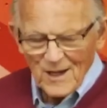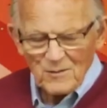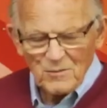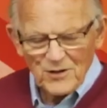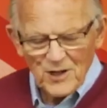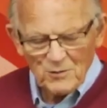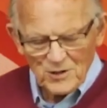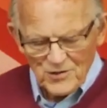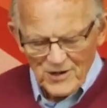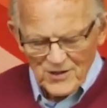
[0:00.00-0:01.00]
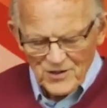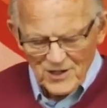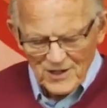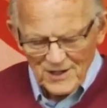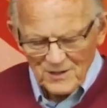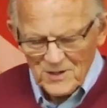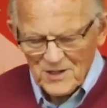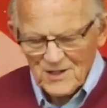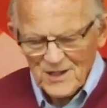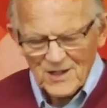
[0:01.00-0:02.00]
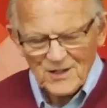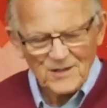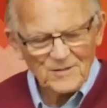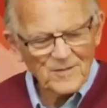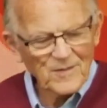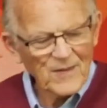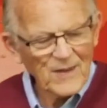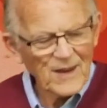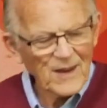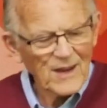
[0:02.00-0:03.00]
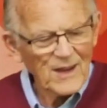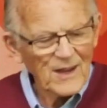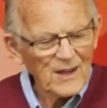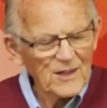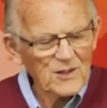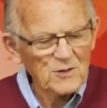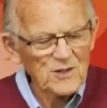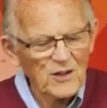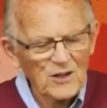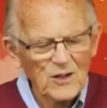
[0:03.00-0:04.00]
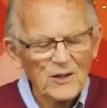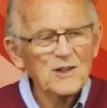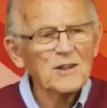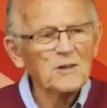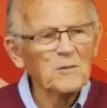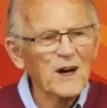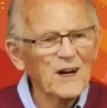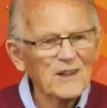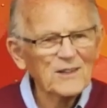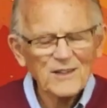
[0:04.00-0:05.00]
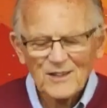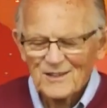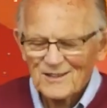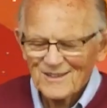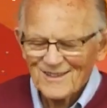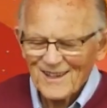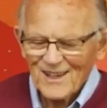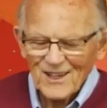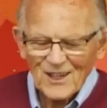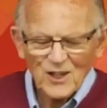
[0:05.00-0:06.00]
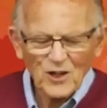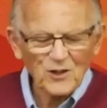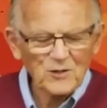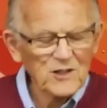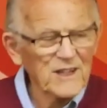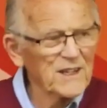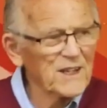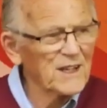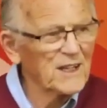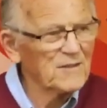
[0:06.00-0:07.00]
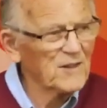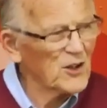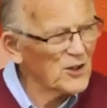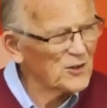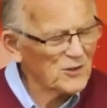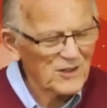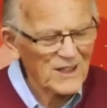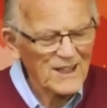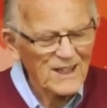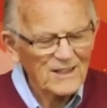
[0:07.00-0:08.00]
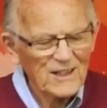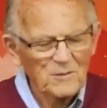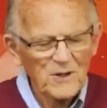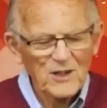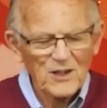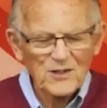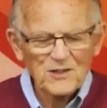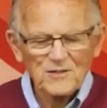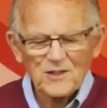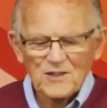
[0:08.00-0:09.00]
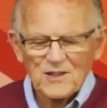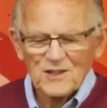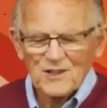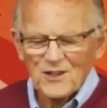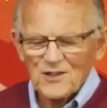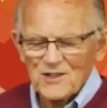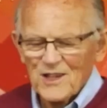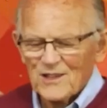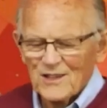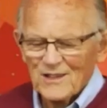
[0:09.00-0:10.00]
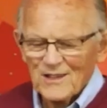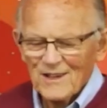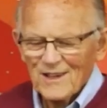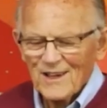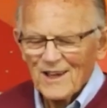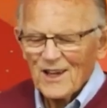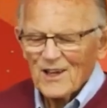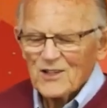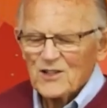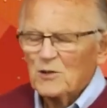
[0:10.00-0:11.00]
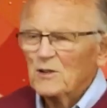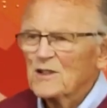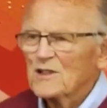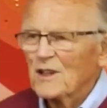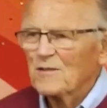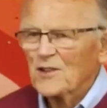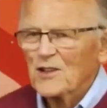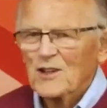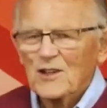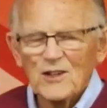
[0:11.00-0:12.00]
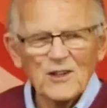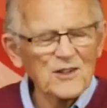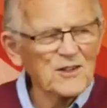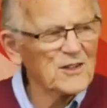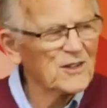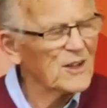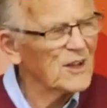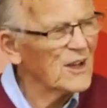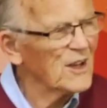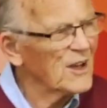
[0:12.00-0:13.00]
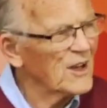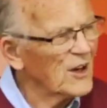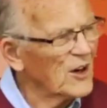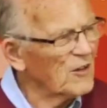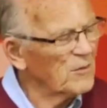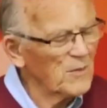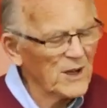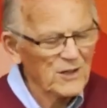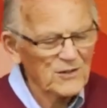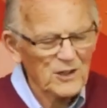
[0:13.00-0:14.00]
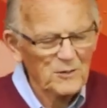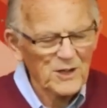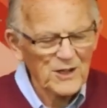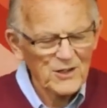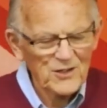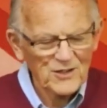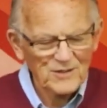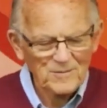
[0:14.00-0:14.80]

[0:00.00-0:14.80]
But they were tragically mistaken. This was not God's command. God was letting Eve know that because of her sin, she would suffer the curse of male domination.